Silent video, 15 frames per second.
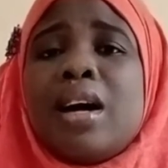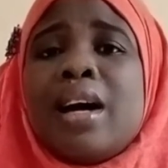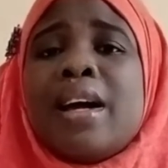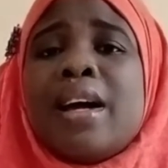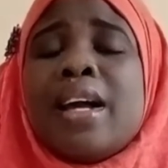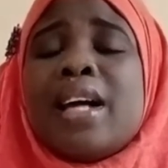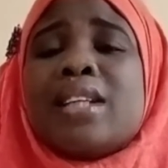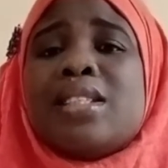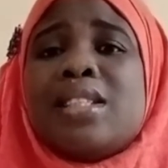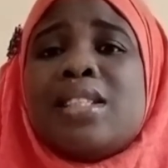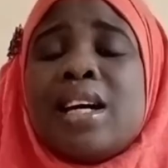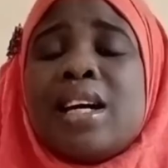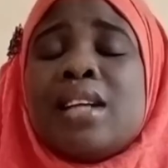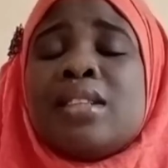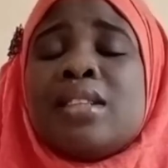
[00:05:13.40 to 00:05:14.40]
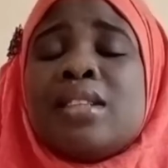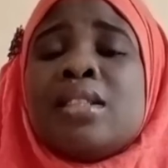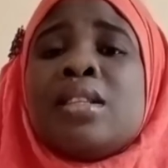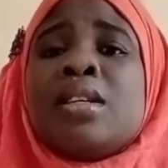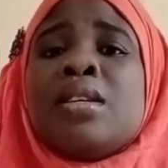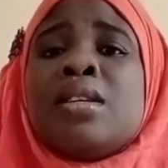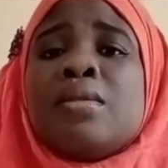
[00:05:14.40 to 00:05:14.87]
higher than
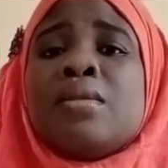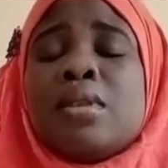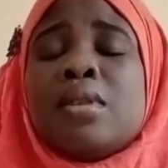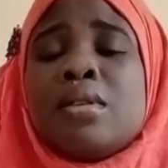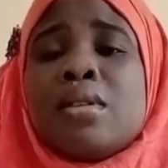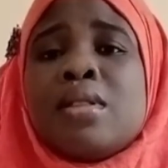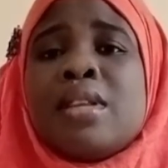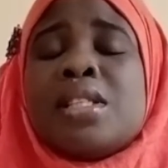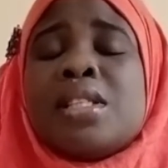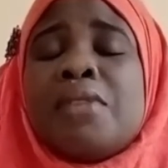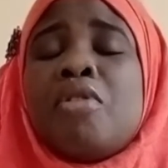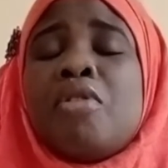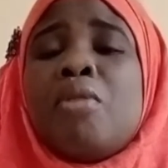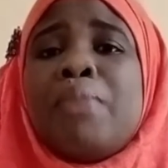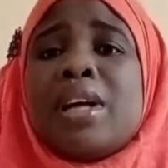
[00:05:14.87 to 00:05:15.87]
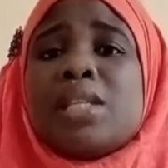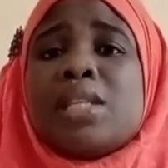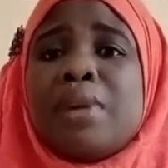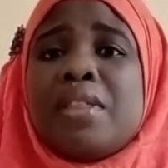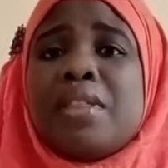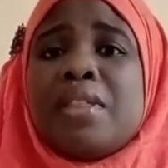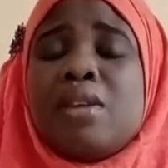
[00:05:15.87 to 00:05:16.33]
34 parts
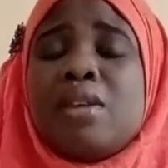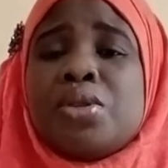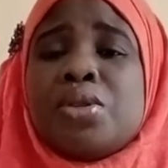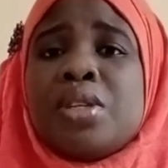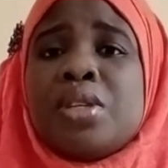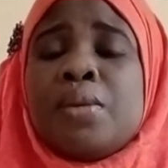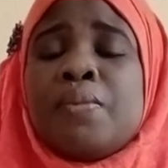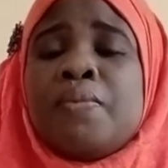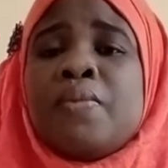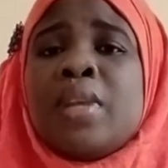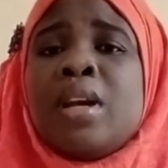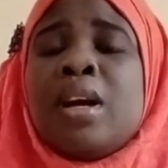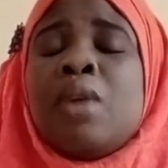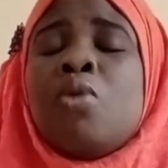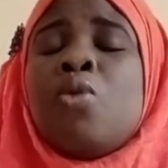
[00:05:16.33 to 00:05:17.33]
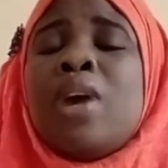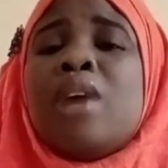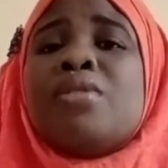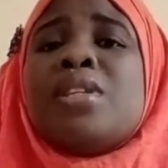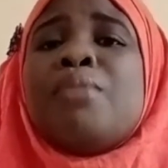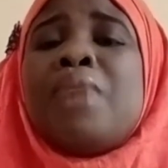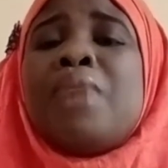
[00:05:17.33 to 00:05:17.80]
per thousand, while the
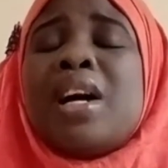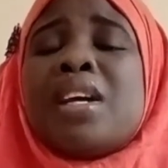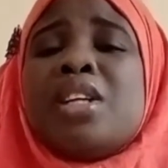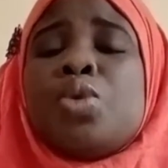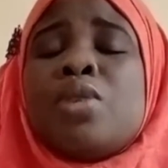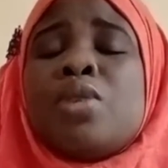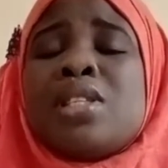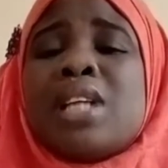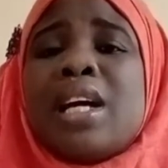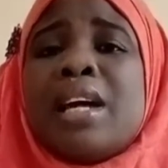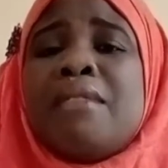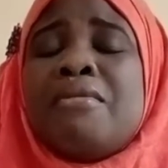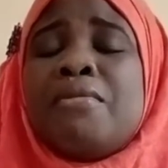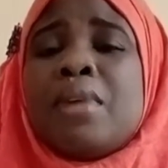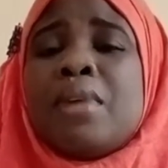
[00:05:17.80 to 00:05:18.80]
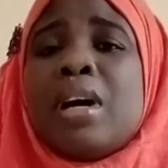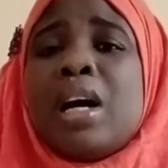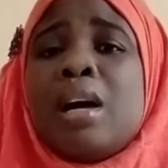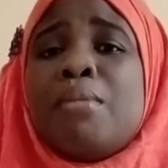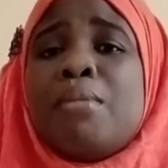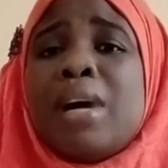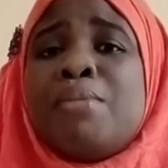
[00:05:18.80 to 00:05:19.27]
brackish water
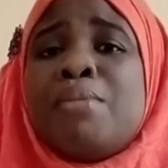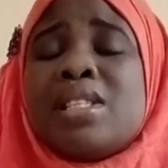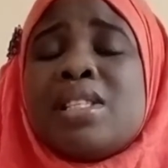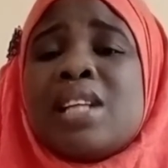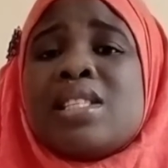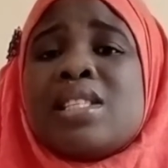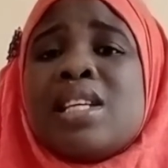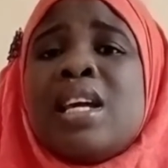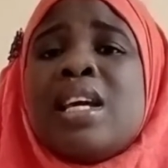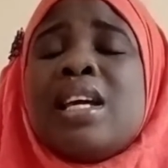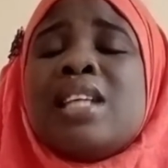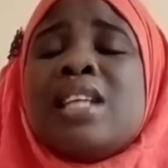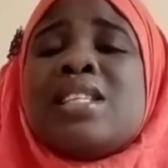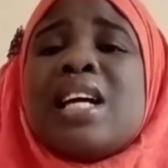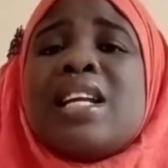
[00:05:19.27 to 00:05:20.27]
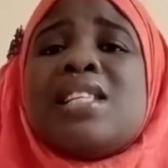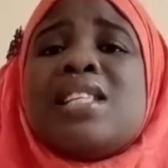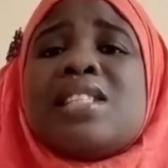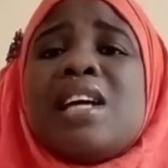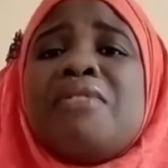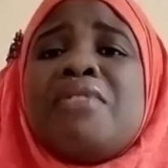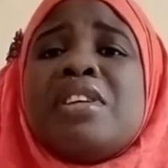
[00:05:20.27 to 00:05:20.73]
habitat is an
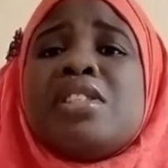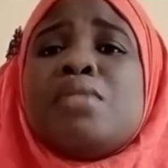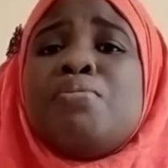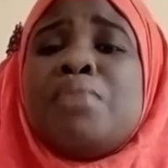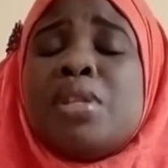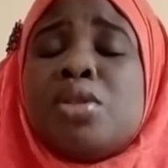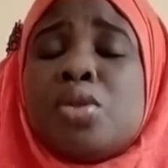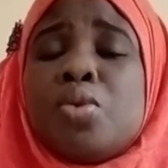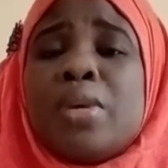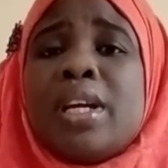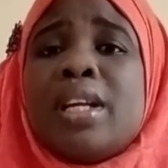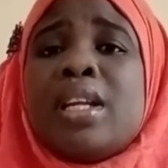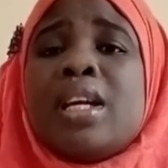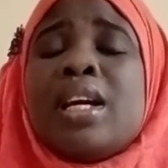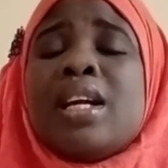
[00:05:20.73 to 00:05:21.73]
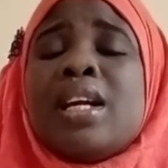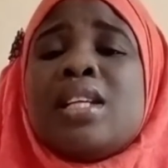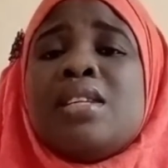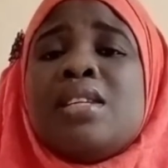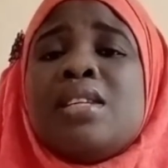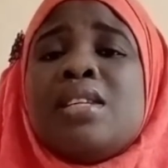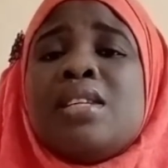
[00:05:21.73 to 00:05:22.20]
interface between the
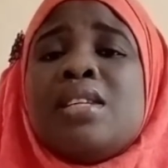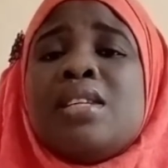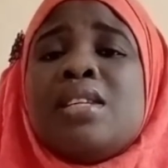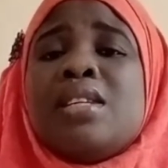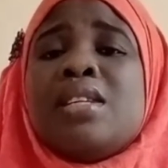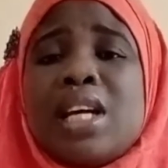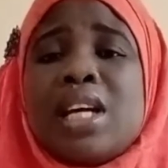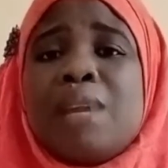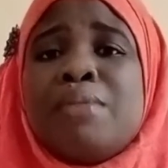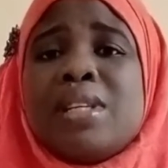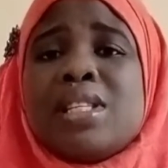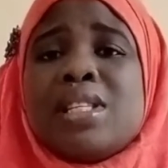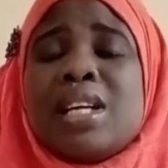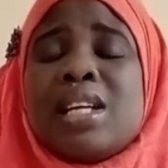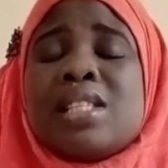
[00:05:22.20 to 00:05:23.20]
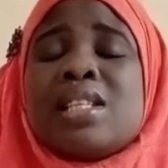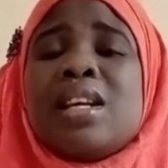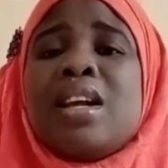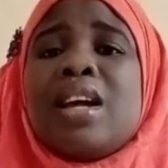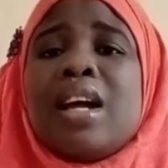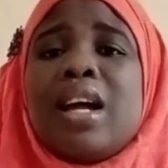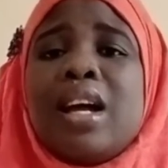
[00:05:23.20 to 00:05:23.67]
freshwater habitat
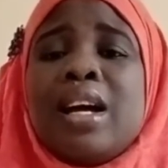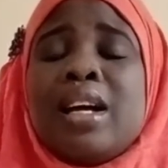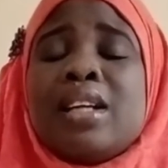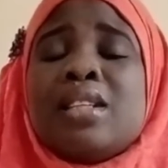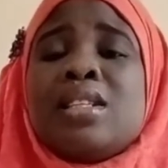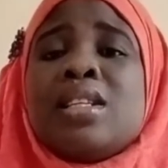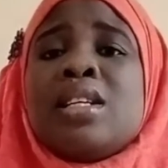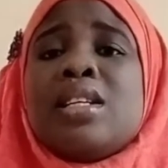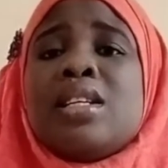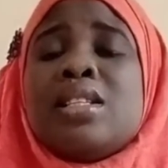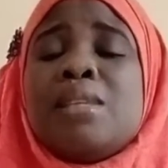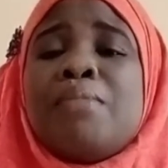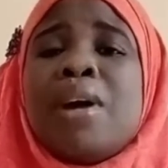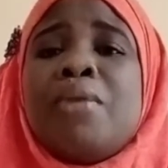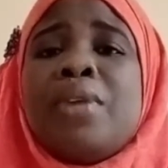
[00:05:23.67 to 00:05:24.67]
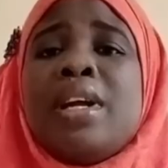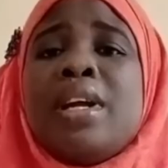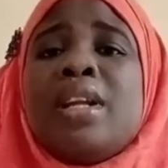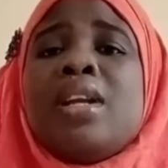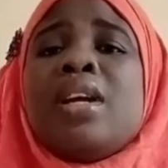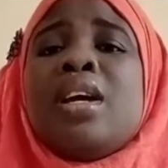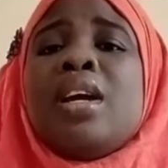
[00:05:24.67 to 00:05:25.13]
and the
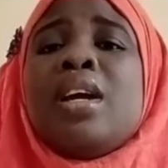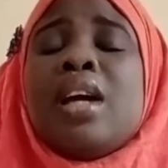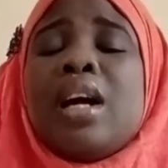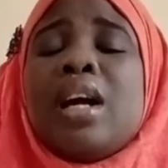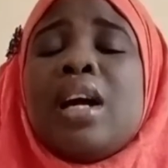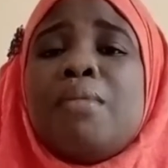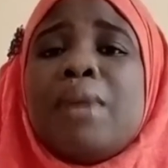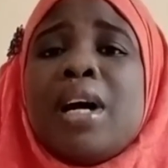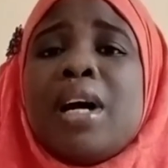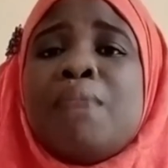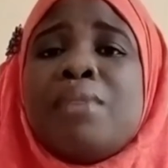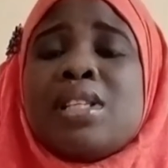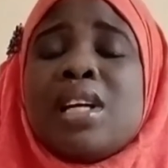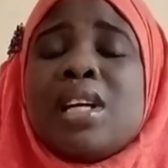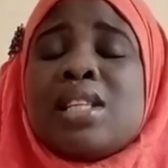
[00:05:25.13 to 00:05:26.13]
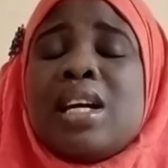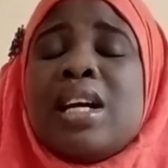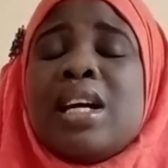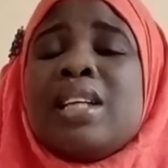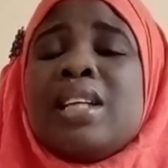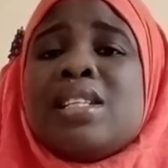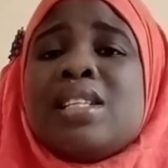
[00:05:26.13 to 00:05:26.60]
marine habitat,
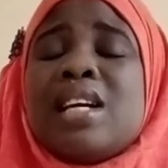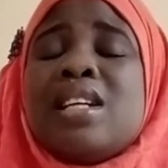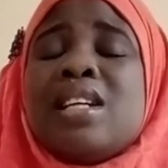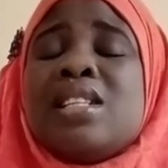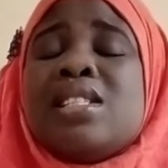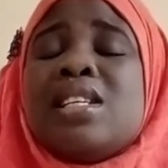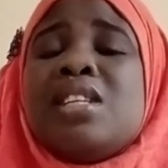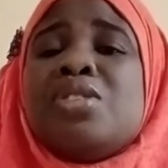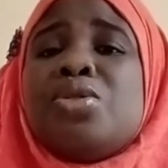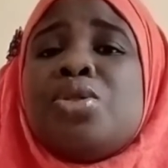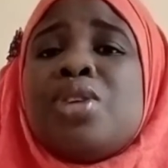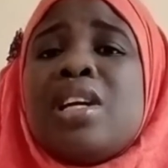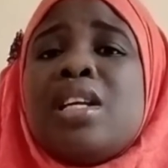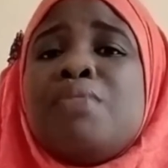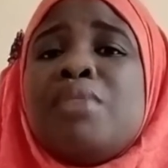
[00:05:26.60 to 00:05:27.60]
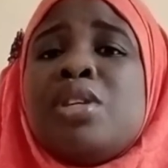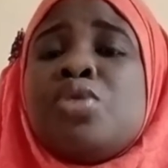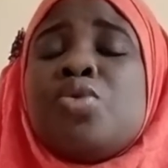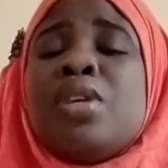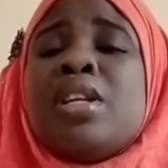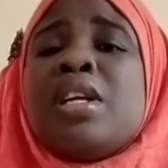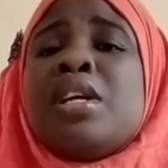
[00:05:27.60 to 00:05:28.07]
and the salinity is usually
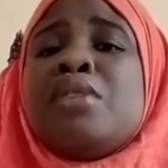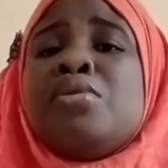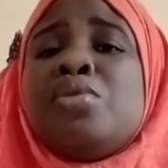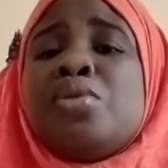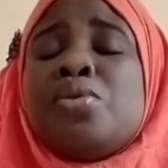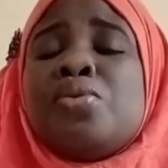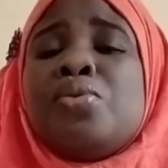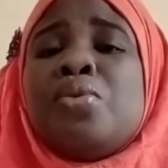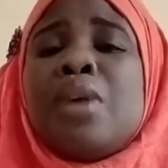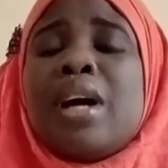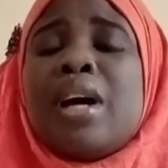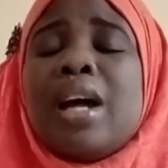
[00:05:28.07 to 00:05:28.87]
between 2